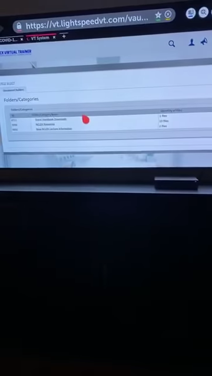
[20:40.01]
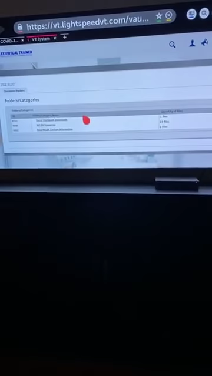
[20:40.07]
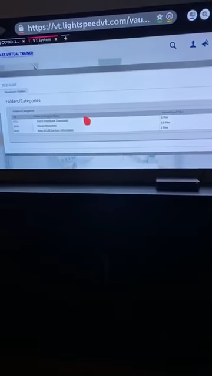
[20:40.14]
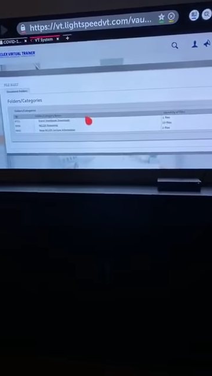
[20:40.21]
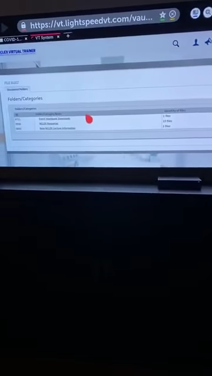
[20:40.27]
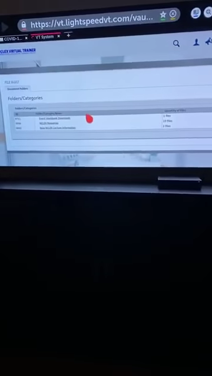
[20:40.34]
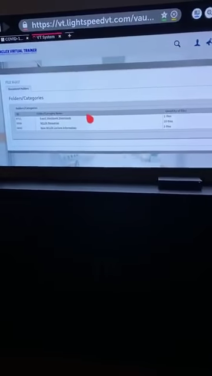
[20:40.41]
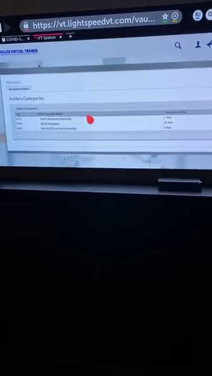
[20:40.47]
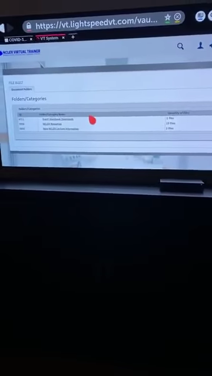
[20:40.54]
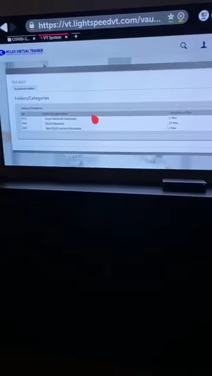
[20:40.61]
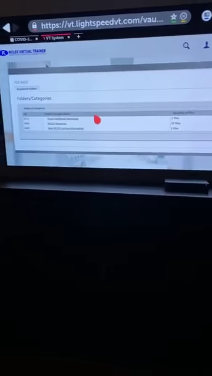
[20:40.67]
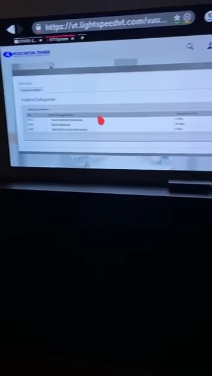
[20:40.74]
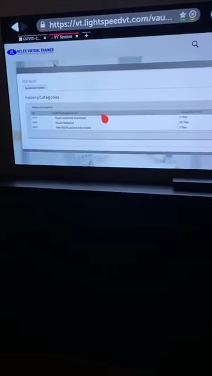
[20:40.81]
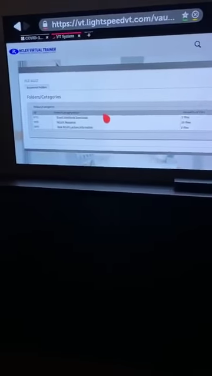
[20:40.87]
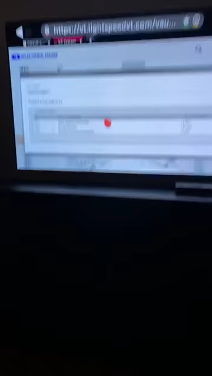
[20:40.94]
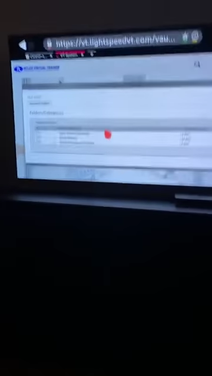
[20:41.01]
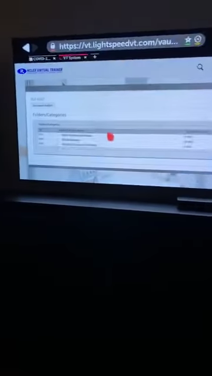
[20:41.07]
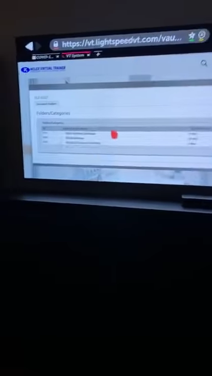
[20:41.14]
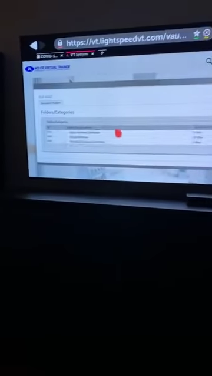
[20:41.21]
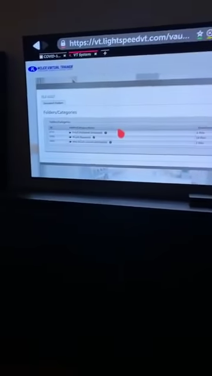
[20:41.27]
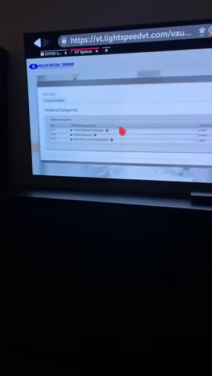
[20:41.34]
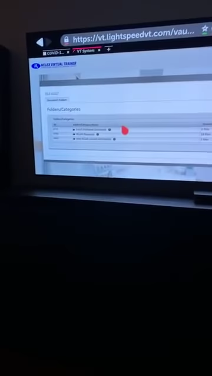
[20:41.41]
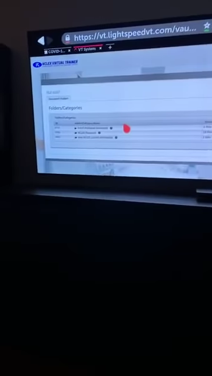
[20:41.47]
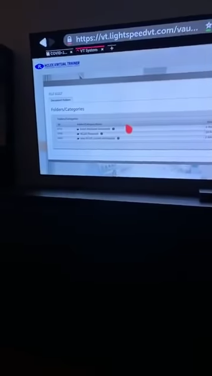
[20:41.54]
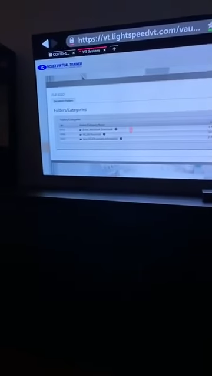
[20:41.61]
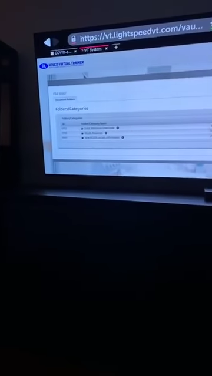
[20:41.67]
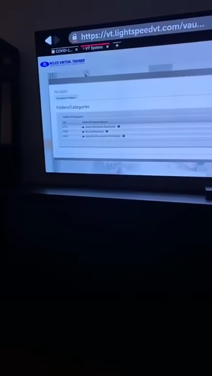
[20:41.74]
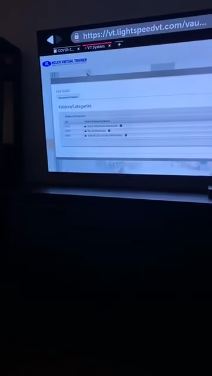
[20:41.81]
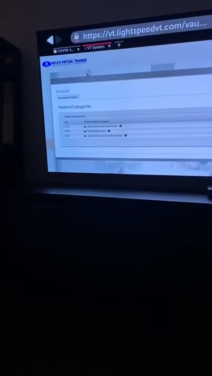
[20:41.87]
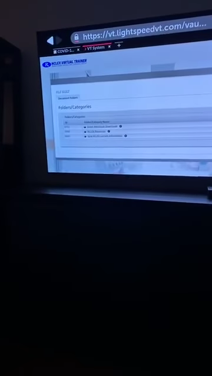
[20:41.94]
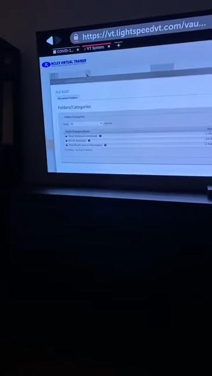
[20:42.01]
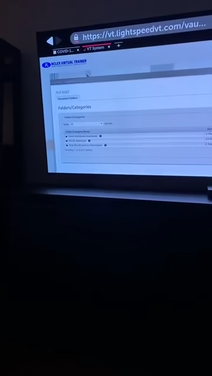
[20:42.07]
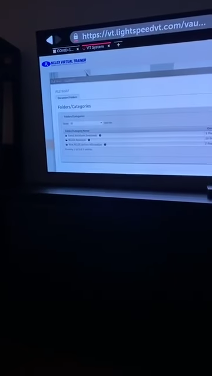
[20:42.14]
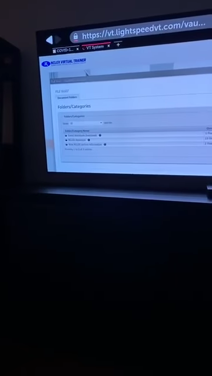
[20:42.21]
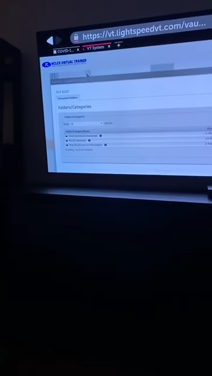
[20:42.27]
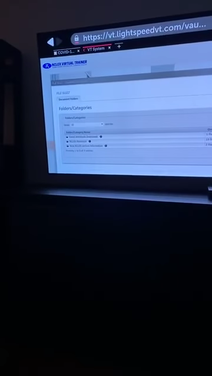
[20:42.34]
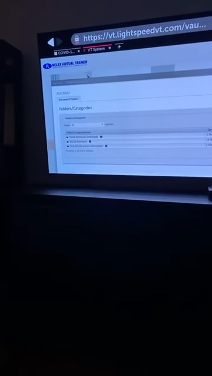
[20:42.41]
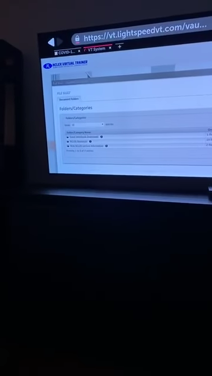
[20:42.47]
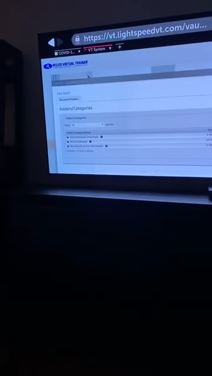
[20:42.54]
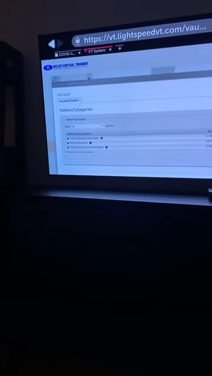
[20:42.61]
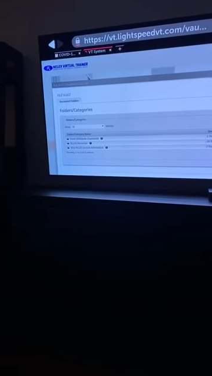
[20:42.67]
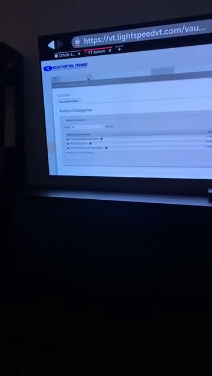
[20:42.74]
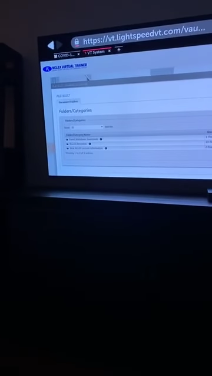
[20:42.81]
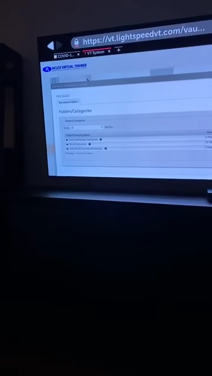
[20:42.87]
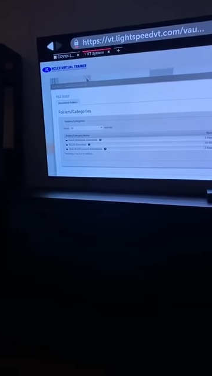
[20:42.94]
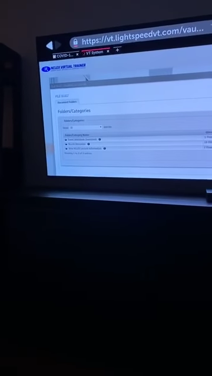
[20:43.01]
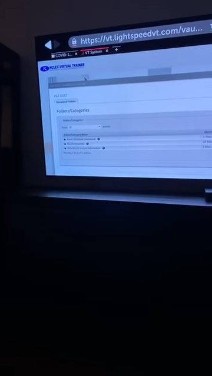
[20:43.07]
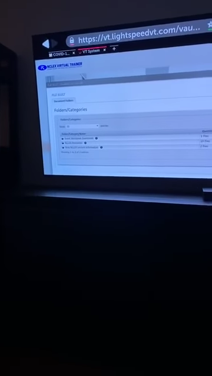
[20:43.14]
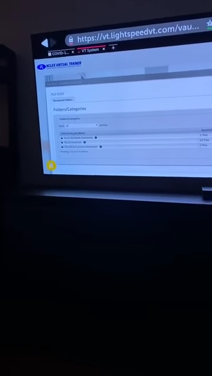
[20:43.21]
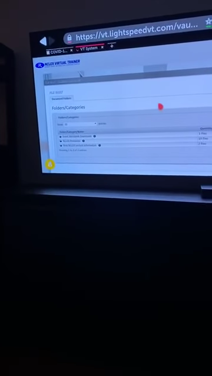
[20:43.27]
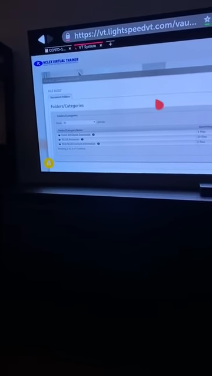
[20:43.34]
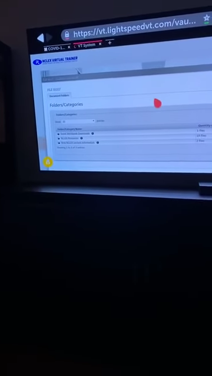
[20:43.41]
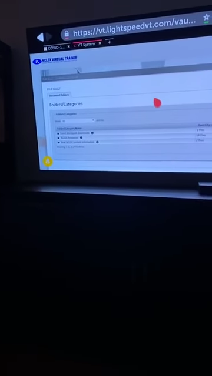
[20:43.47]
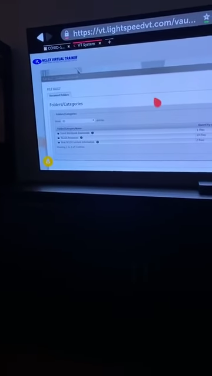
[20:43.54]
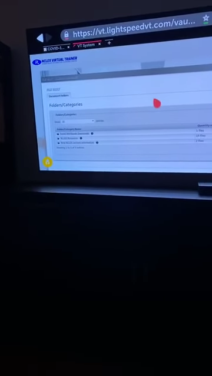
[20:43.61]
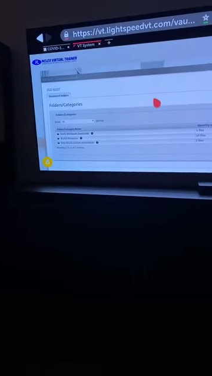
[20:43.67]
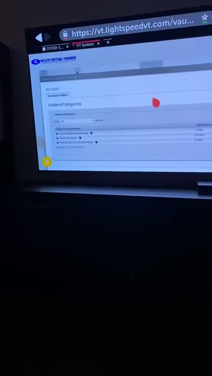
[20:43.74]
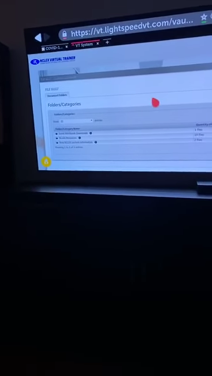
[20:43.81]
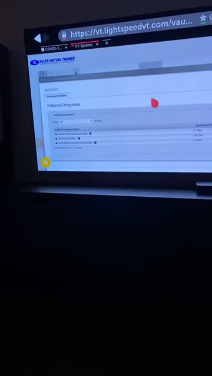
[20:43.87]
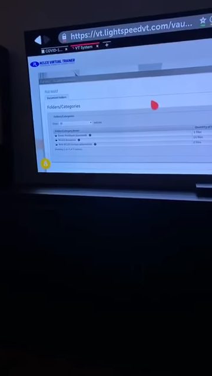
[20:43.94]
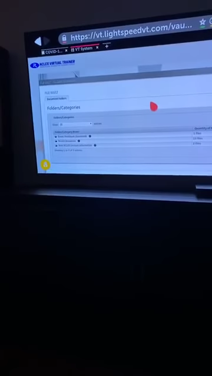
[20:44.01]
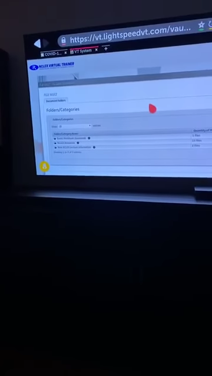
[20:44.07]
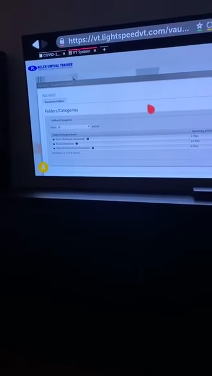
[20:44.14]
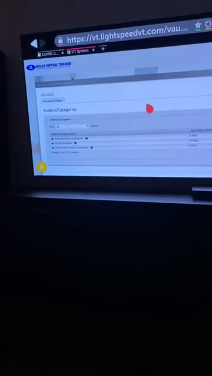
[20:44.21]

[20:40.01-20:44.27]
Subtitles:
(no speaker visible)